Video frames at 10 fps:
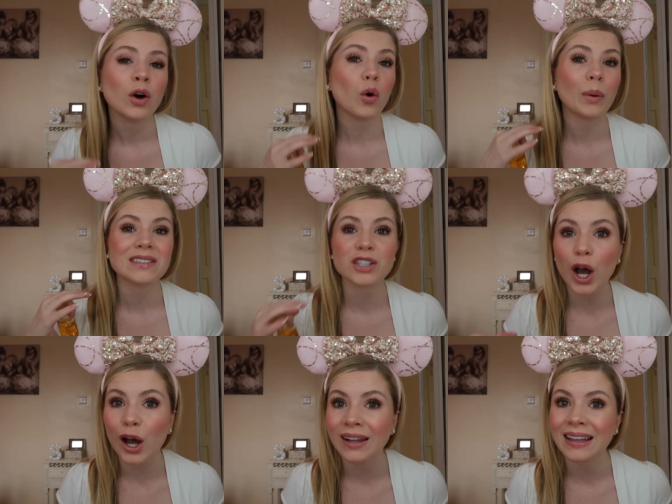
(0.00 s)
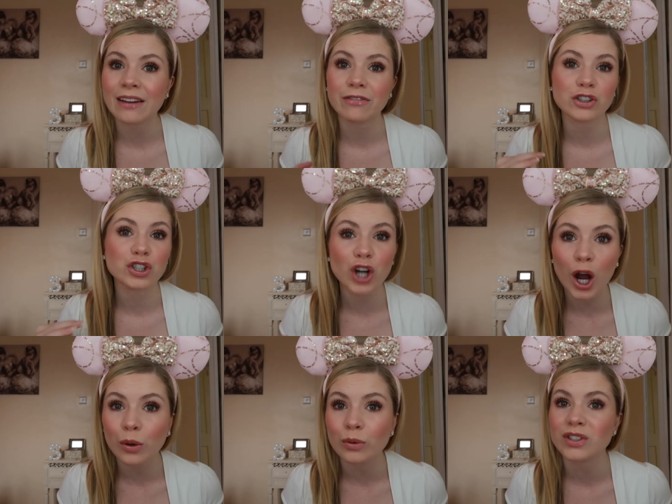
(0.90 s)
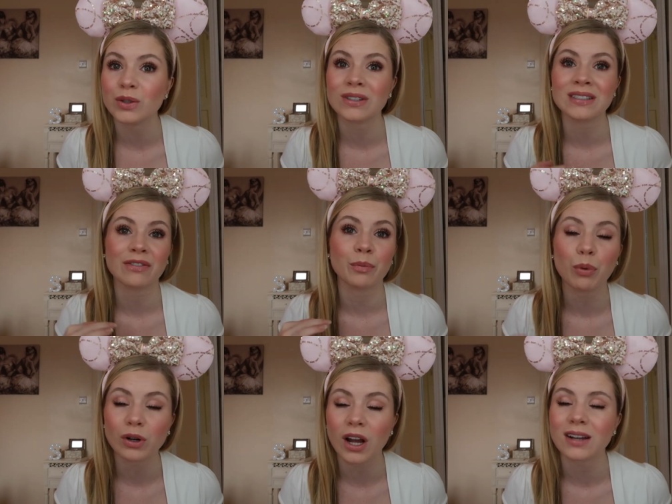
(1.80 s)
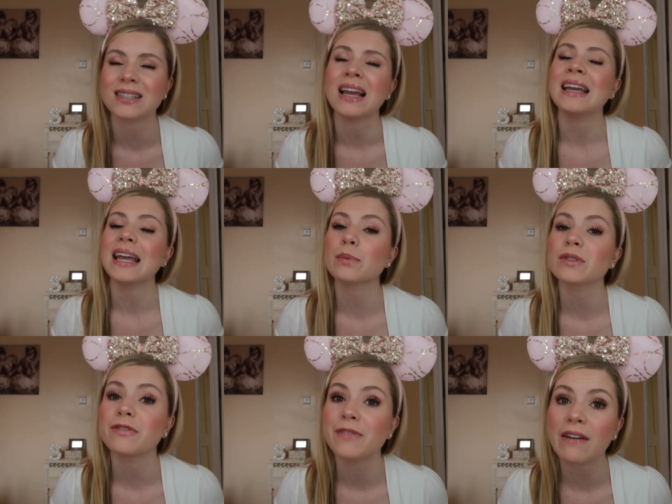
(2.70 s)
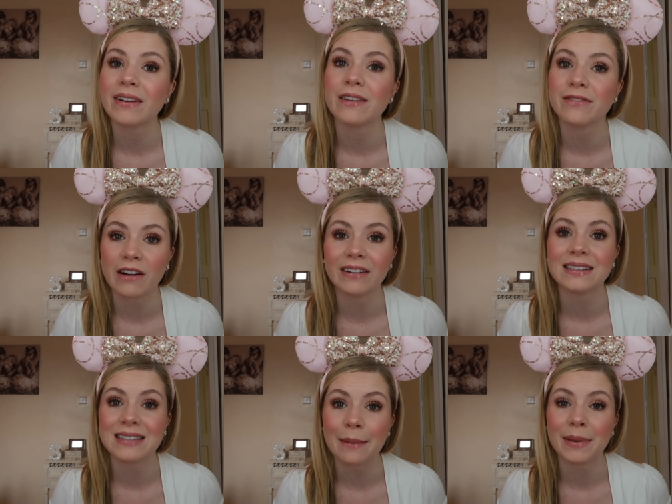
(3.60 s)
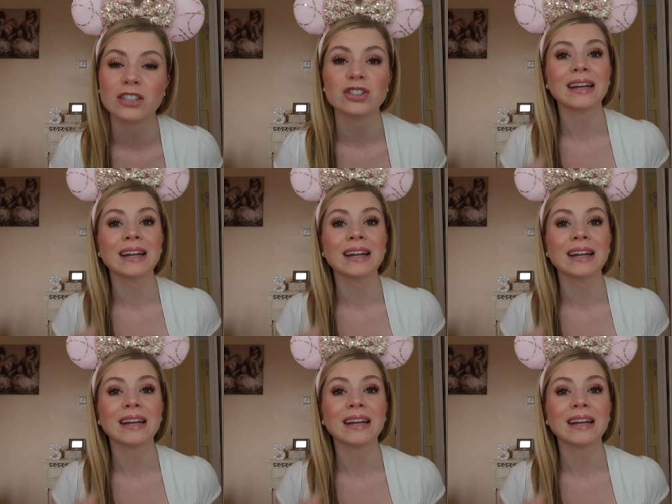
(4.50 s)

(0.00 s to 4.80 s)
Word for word: always curling it for shows, using different products, it was very, very damaged.